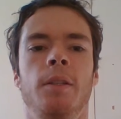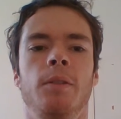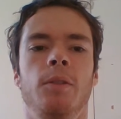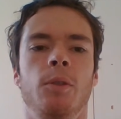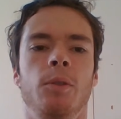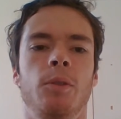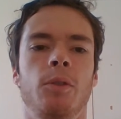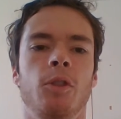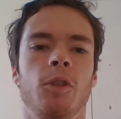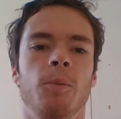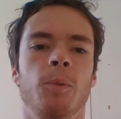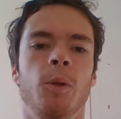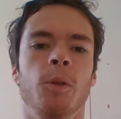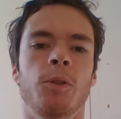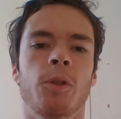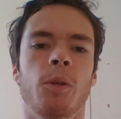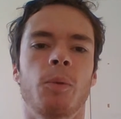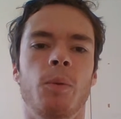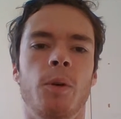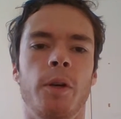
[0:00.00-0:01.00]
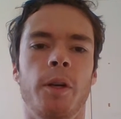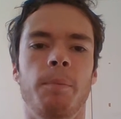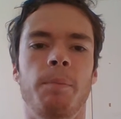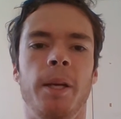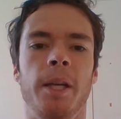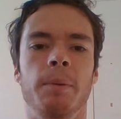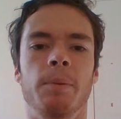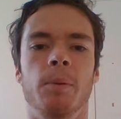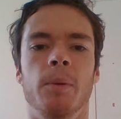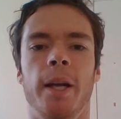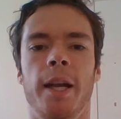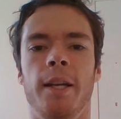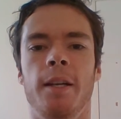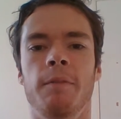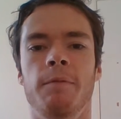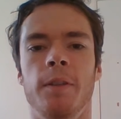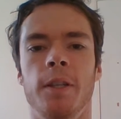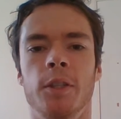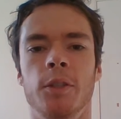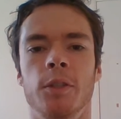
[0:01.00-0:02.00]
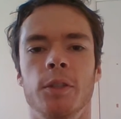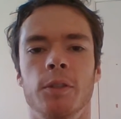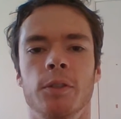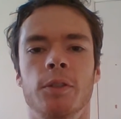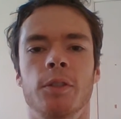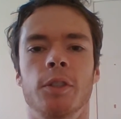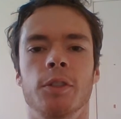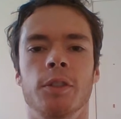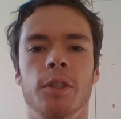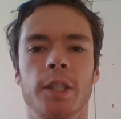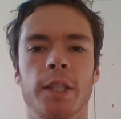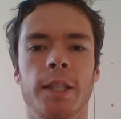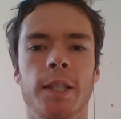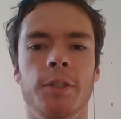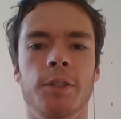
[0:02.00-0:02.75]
NewsCorp also wanted people and investors to see it